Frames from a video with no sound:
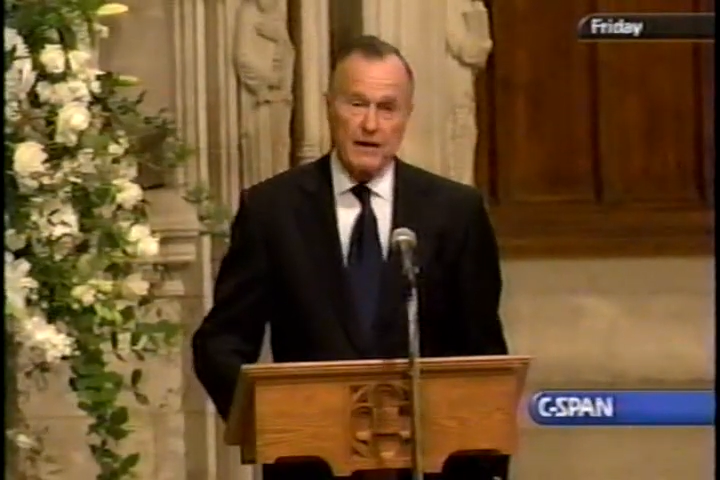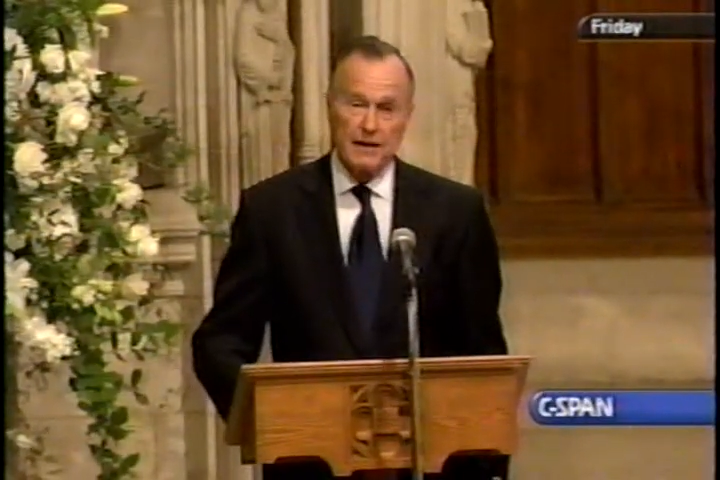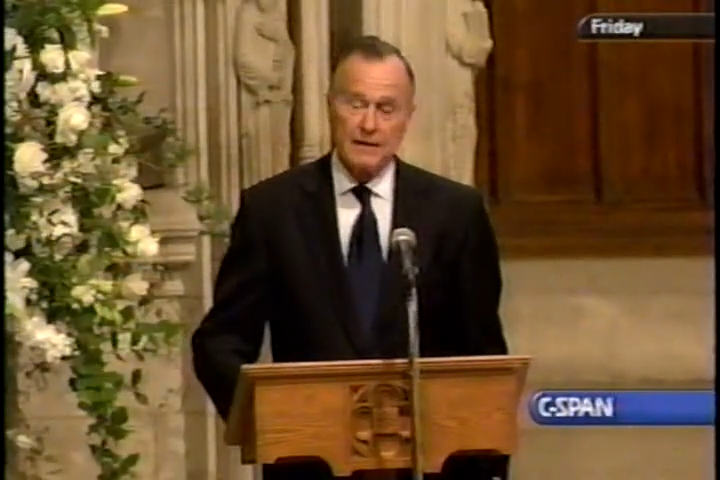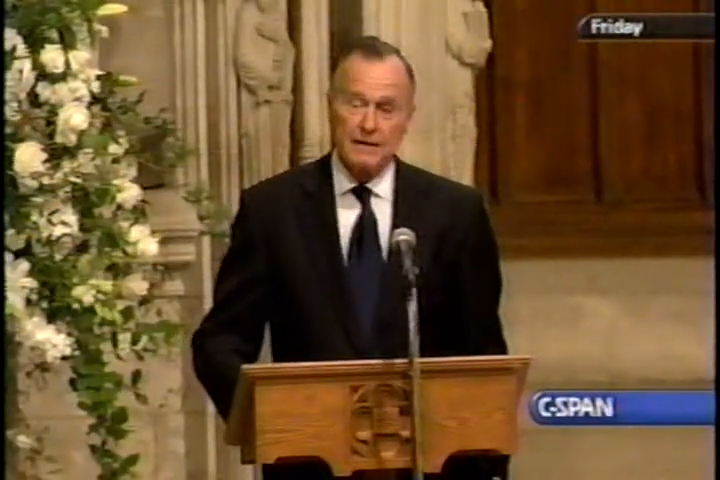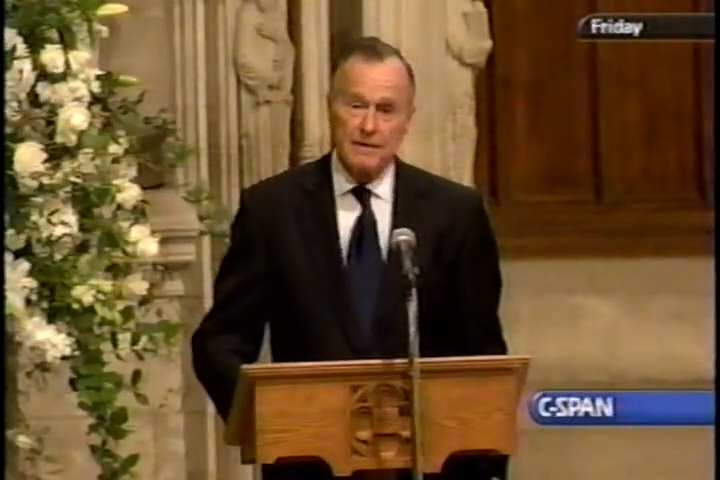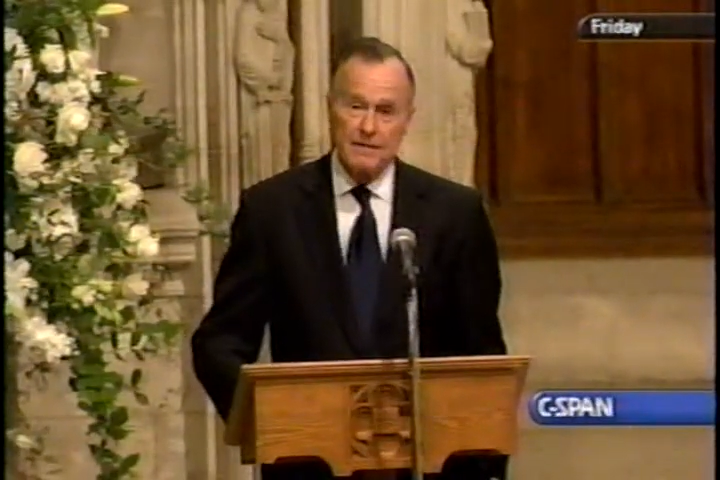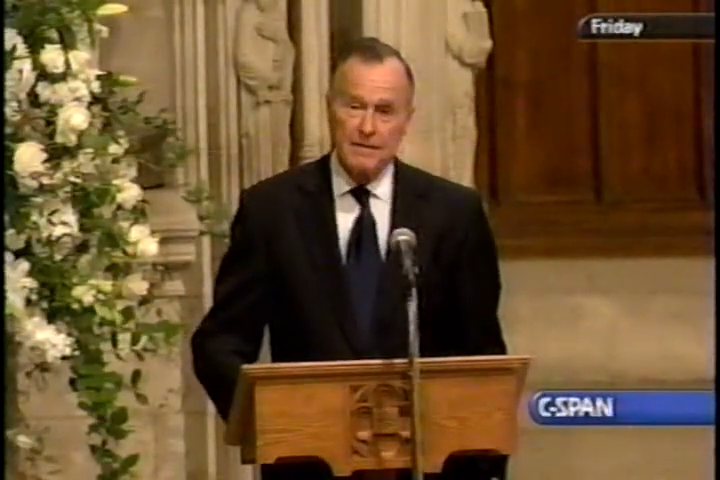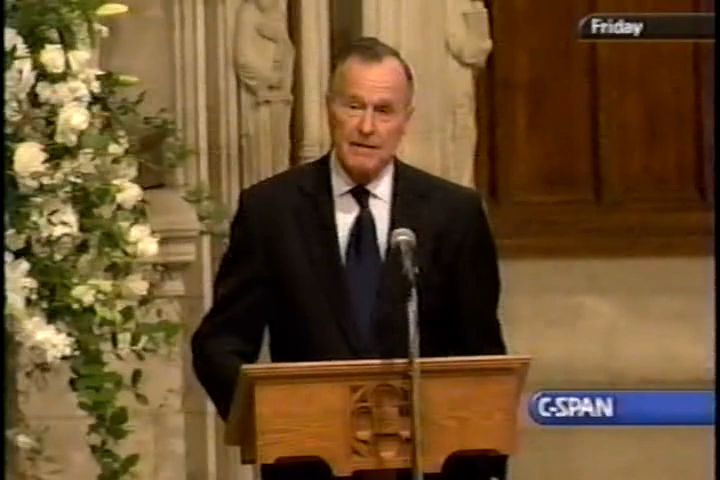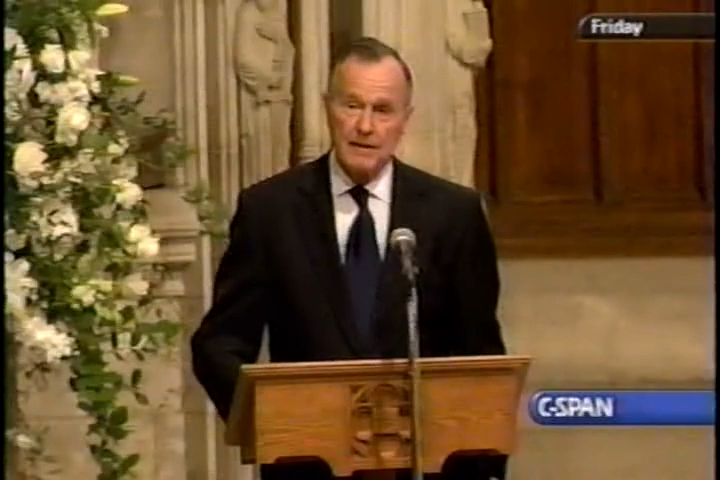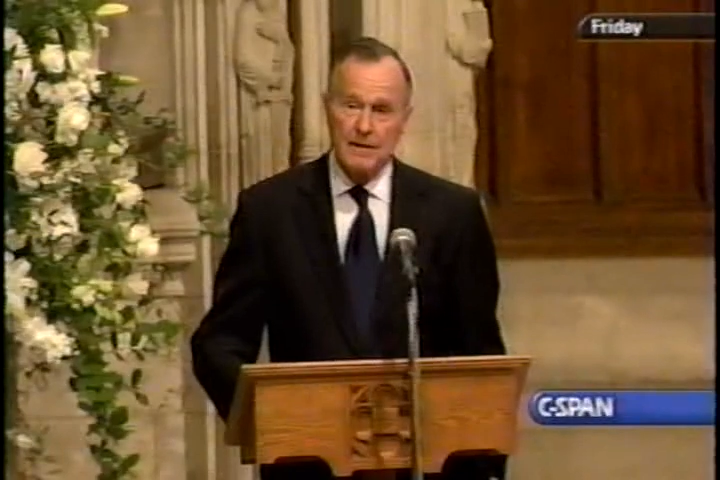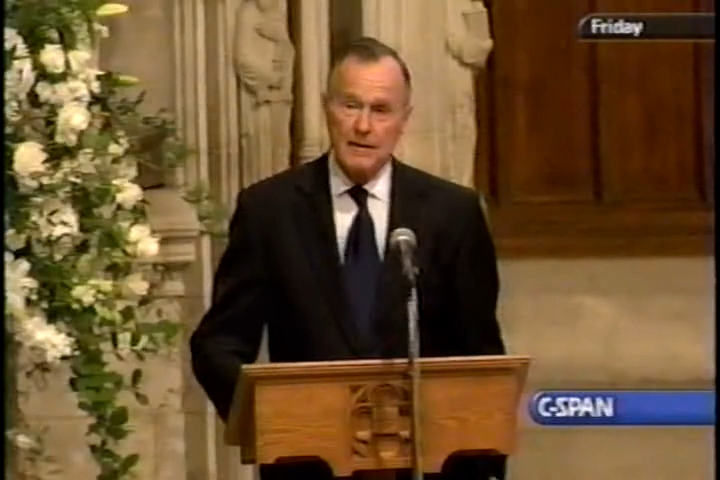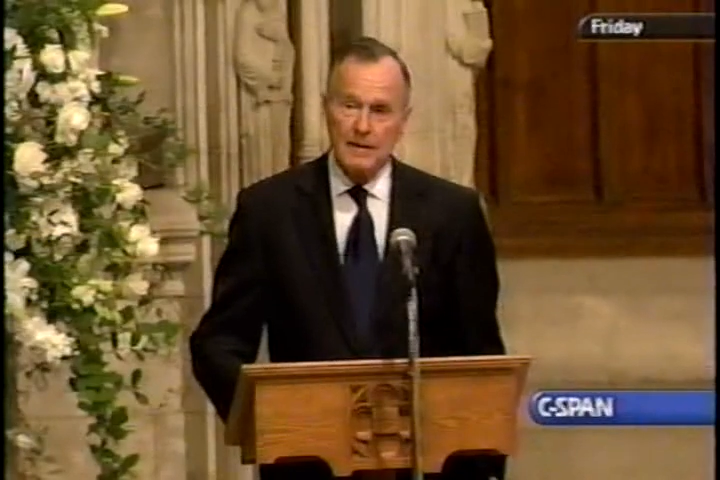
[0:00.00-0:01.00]
Reagan."
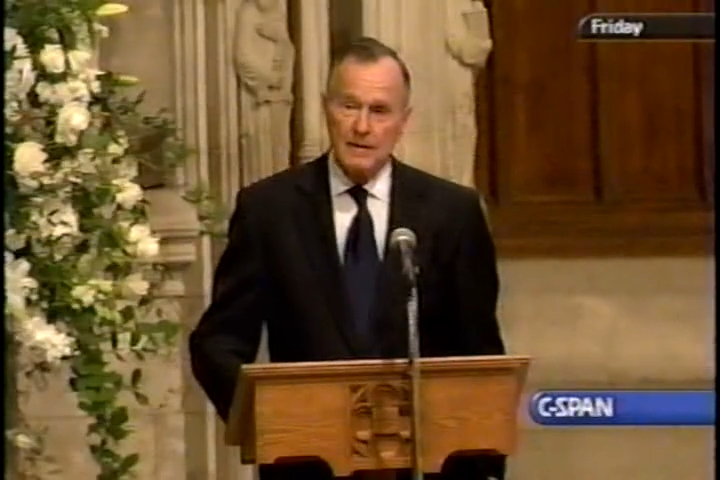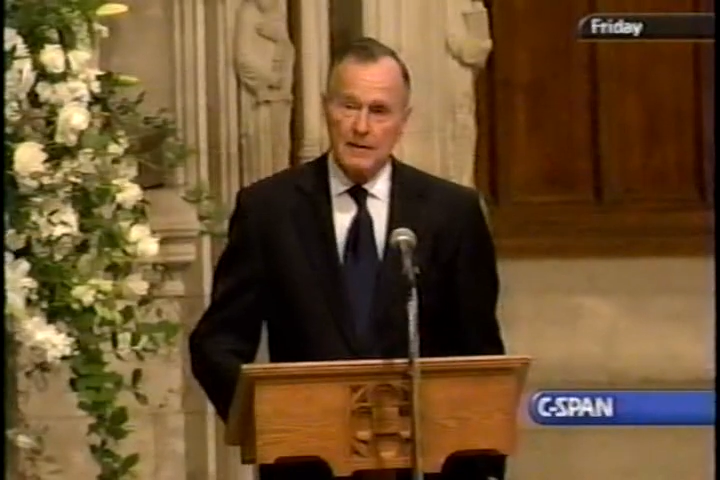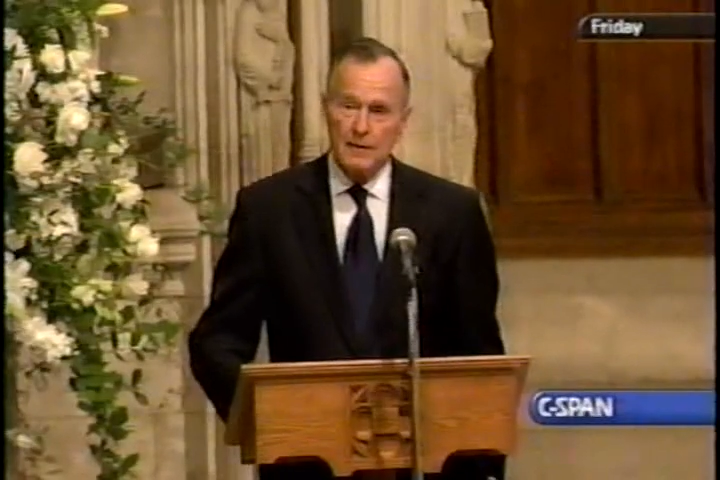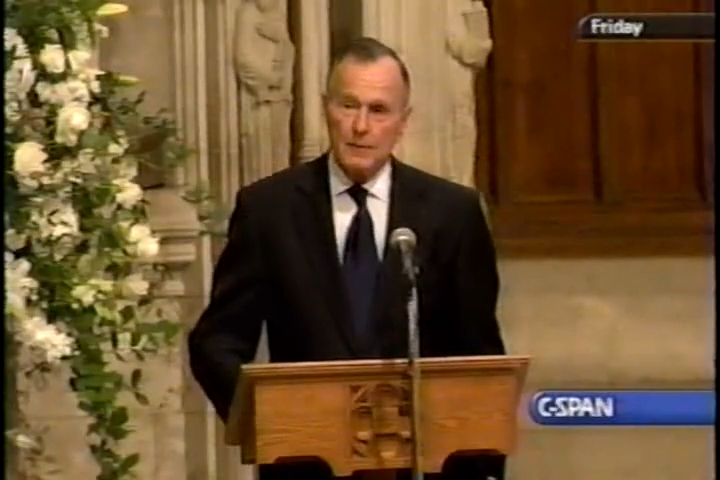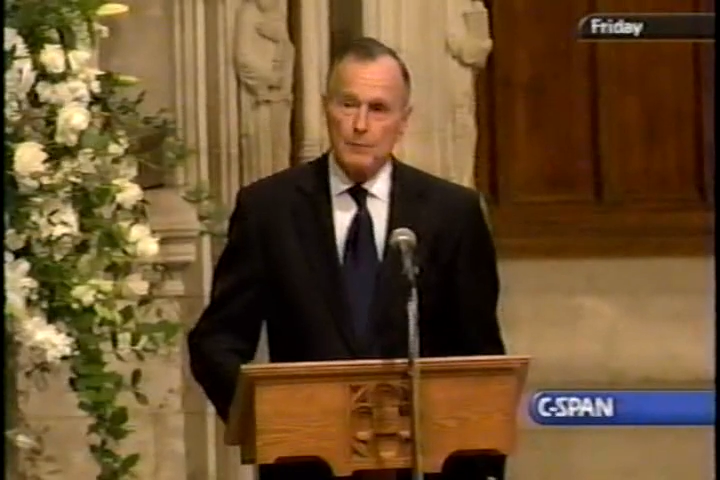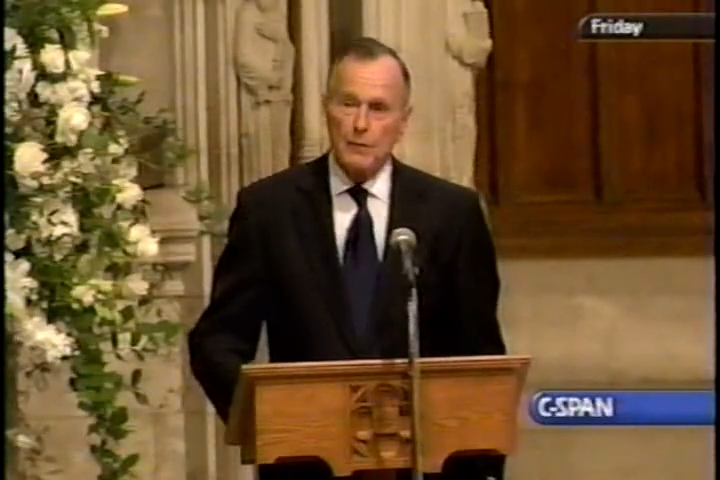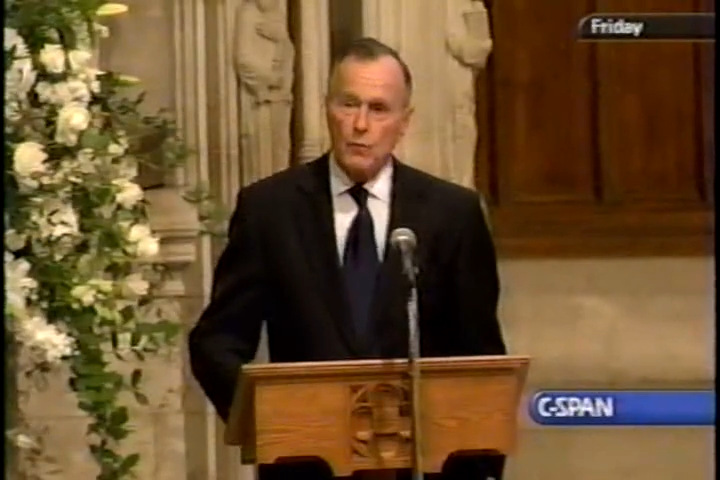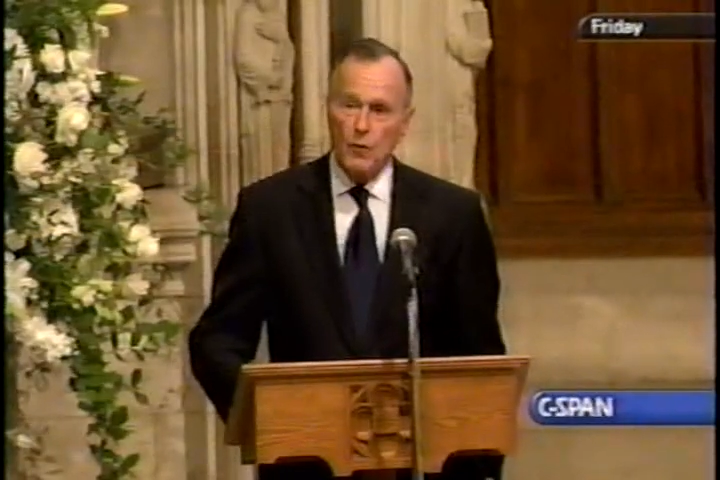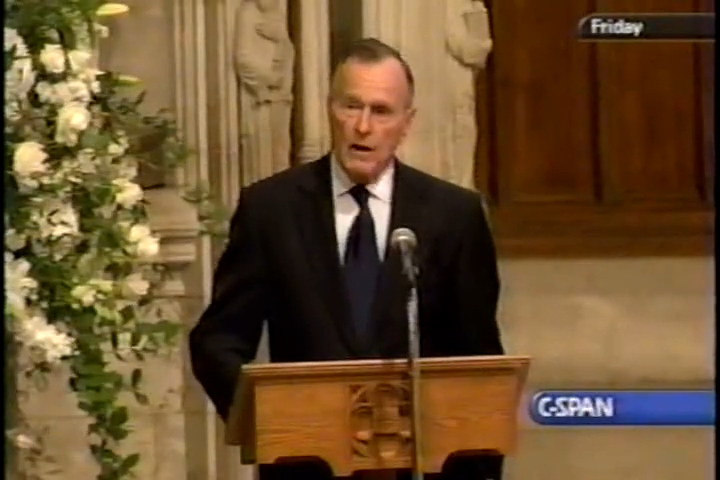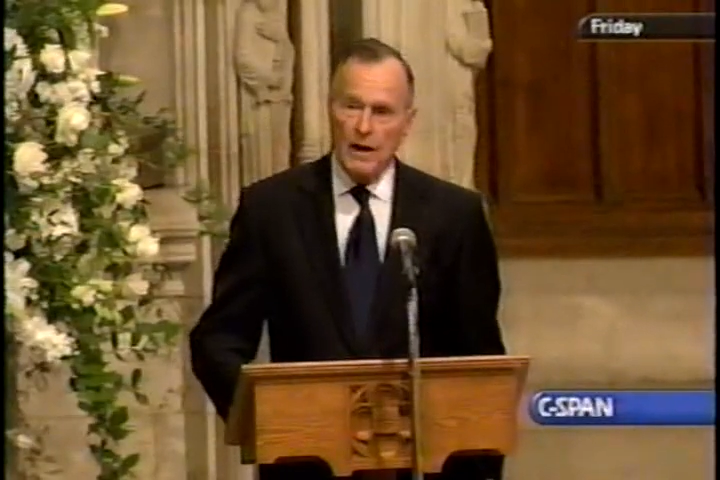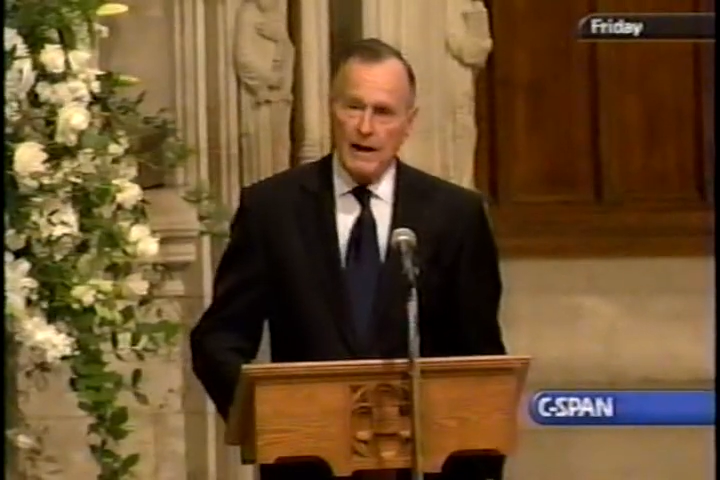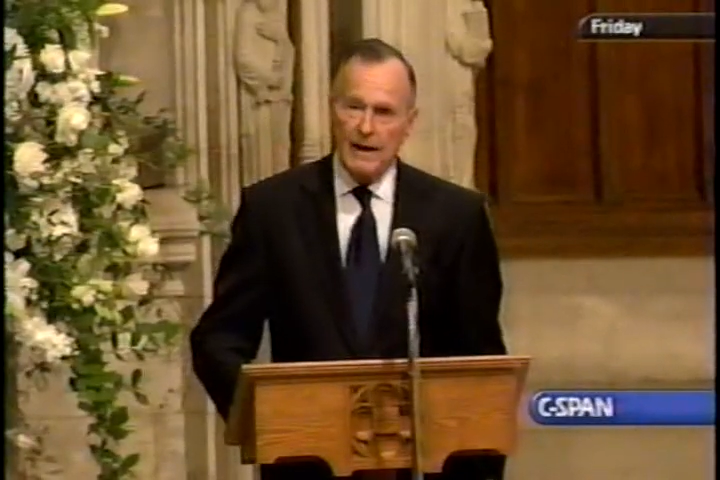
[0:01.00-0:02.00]

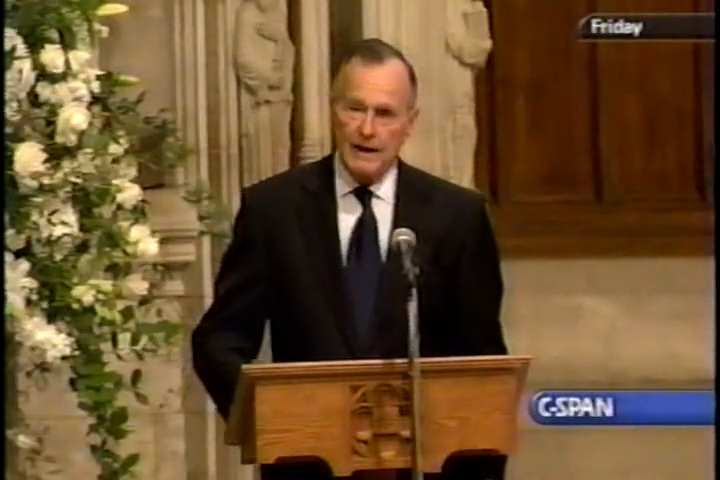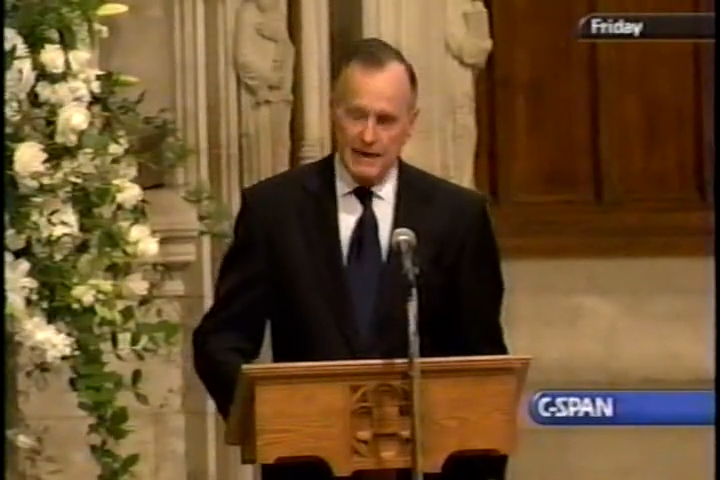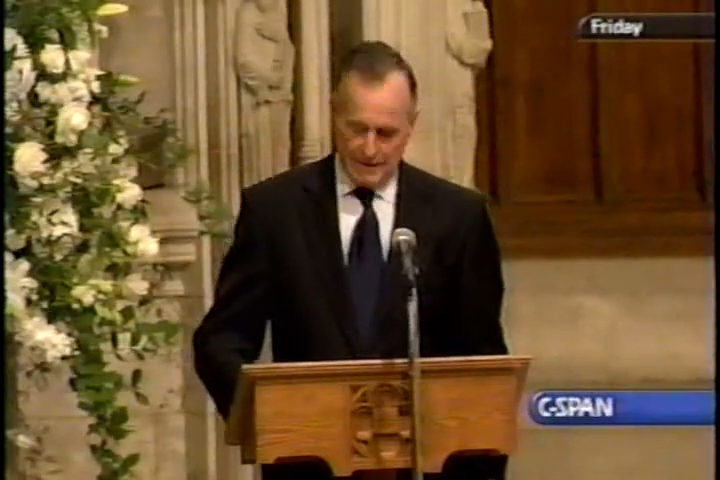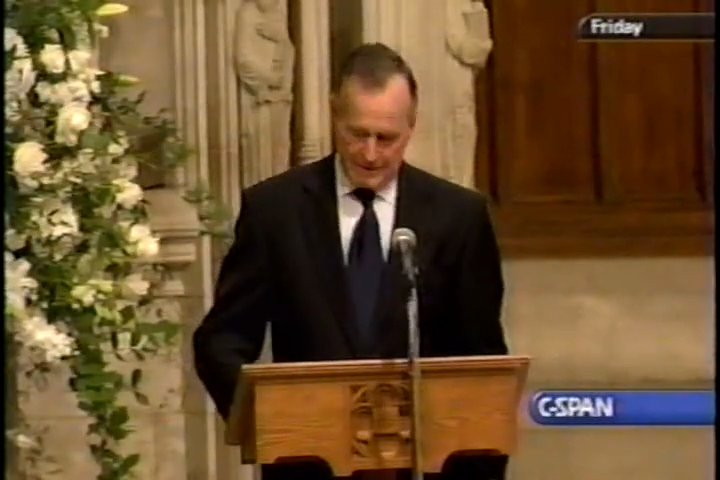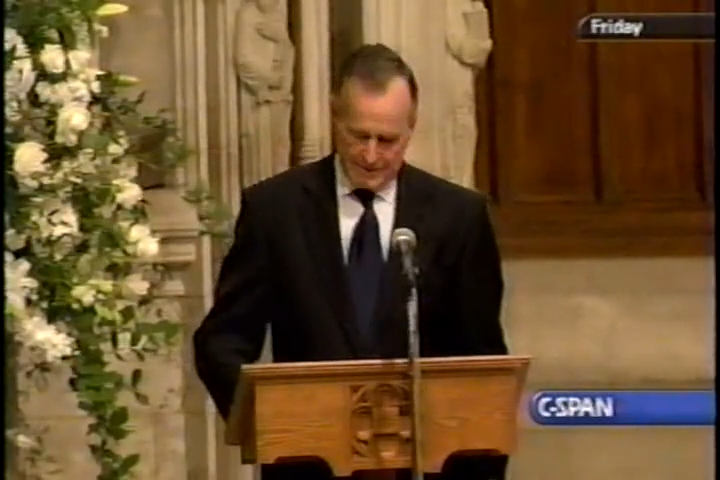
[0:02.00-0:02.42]
But why?